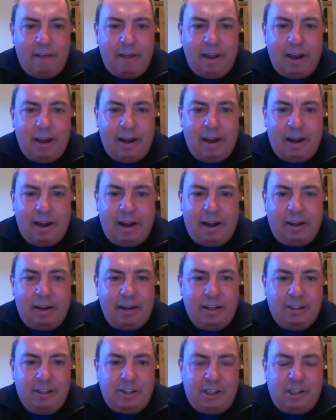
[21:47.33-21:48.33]
And
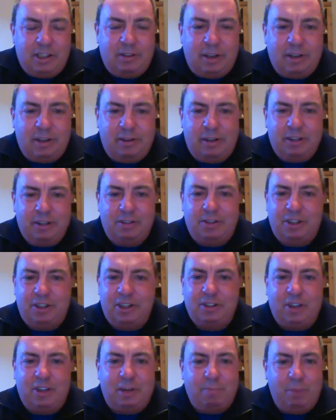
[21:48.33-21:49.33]
it's just
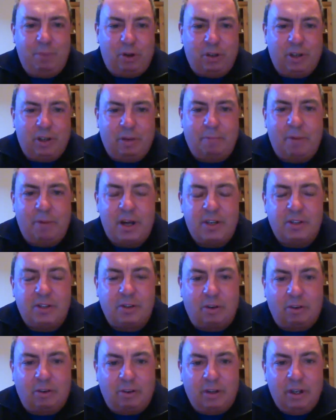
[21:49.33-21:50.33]
like building a
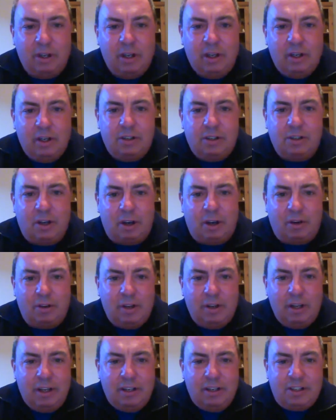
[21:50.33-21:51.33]
muscle. So
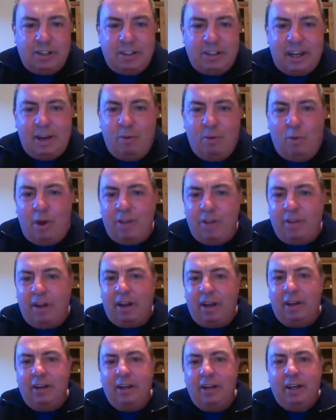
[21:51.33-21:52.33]
stay with
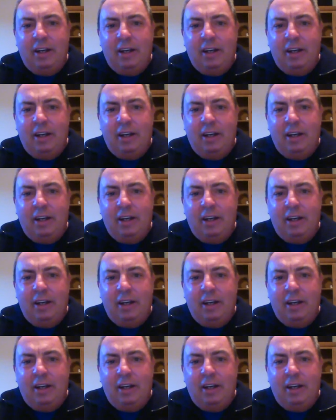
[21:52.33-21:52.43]
it.